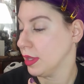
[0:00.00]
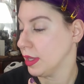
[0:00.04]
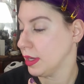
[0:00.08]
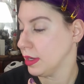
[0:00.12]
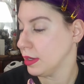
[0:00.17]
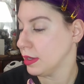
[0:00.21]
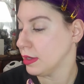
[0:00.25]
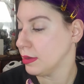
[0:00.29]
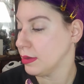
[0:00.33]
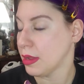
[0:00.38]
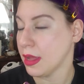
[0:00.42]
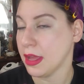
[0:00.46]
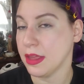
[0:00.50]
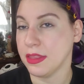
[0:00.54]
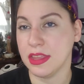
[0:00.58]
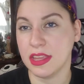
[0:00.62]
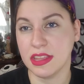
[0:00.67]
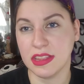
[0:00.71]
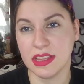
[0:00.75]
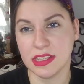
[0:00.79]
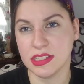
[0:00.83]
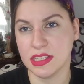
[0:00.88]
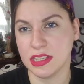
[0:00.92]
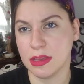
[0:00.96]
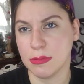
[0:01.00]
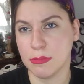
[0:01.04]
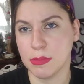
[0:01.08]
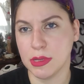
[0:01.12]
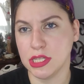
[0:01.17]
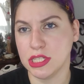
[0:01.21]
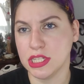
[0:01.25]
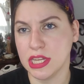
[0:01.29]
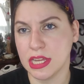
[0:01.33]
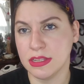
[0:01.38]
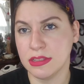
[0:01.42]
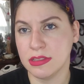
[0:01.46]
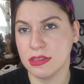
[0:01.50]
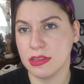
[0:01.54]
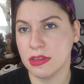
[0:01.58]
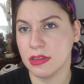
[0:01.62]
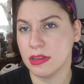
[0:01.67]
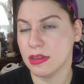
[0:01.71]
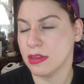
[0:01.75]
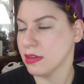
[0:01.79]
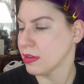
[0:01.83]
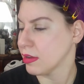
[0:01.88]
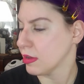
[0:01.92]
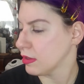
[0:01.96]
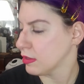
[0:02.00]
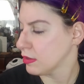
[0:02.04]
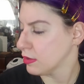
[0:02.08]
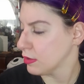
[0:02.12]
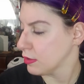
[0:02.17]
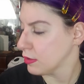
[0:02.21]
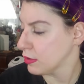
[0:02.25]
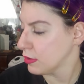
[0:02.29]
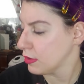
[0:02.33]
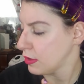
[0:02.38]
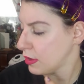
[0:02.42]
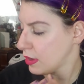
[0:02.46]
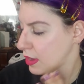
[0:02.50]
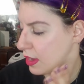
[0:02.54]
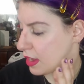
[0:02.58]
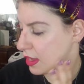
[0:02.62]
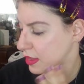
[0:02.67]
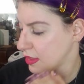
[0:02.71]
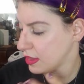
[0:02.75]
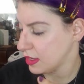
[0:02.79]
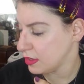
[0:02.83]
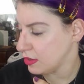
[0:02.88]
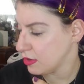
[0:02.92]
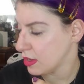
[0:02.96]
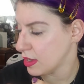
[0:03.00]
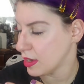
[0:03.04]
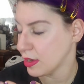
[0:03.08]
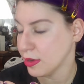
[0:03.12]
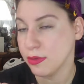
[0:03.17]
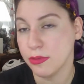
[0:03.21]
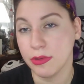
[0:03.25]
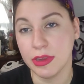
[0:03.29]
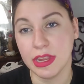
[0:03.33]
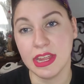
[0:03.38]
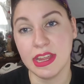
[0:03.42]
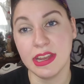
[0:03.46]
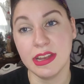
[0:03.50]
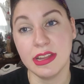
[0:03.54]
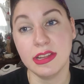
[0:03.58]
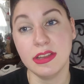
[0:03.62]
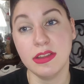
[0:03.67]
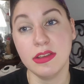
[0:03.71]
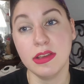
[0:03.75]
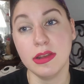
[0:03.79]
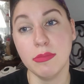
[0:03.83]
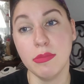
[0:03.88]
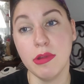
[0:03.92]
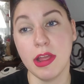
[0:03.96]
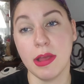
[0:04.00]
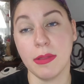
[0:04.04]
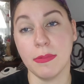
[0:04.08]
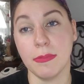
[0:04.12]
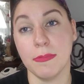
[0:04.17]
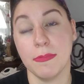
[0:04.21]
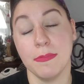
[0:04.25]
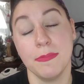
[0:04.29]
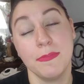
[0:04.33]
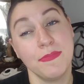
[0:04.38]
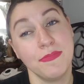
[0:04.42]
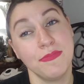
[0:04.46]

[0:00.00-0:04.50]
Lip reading: and I think that's like a magenta color. And then you got a green and you got a brown.